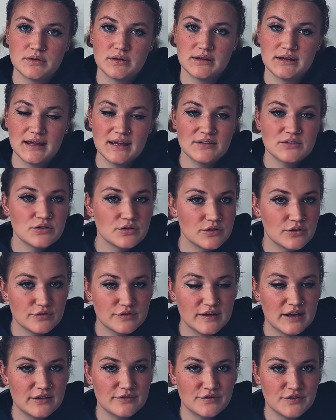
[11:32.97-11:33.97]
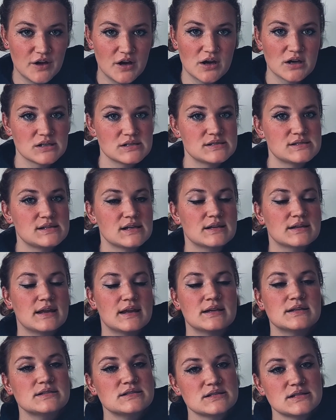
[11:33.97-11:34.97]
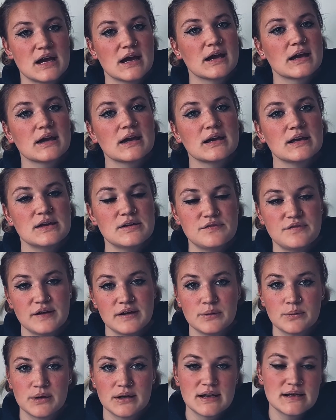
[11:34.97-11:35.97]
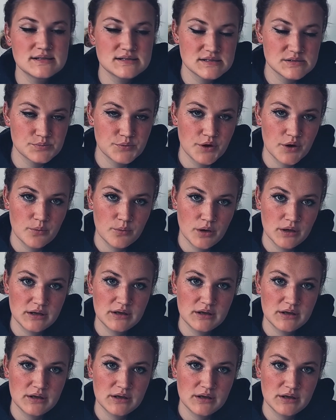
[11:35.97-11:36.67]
Get to your flat first and then check if anyone else has brought one.